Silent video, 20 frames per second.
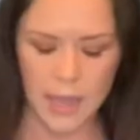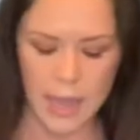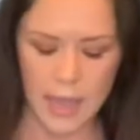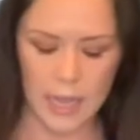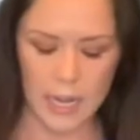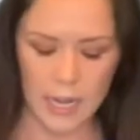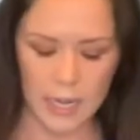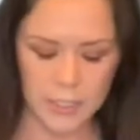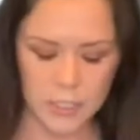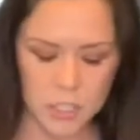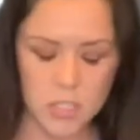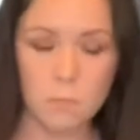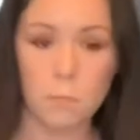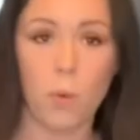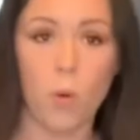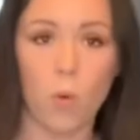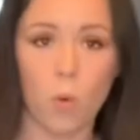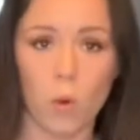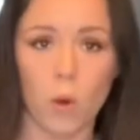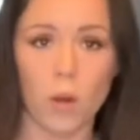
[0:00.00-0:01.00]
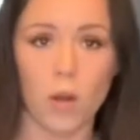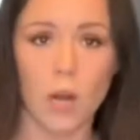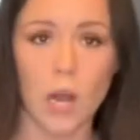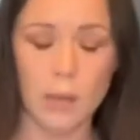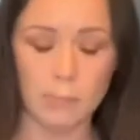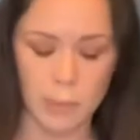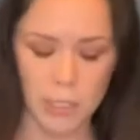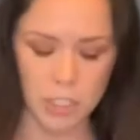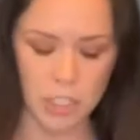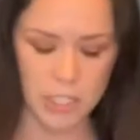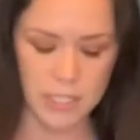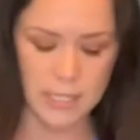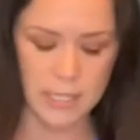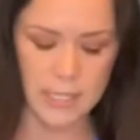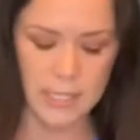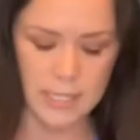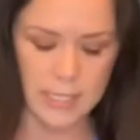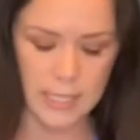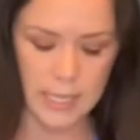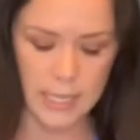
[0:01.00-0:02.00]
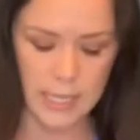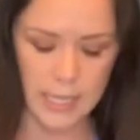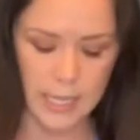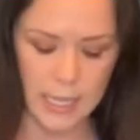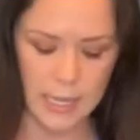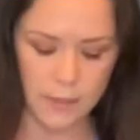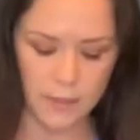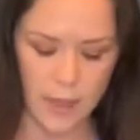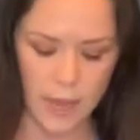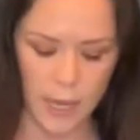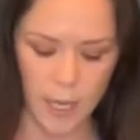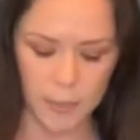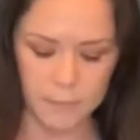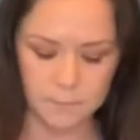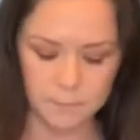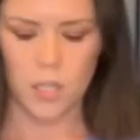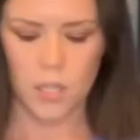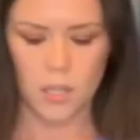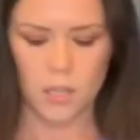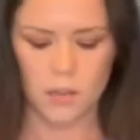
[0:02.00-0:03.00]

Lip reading: and I just pour a bunch of seasoning in there.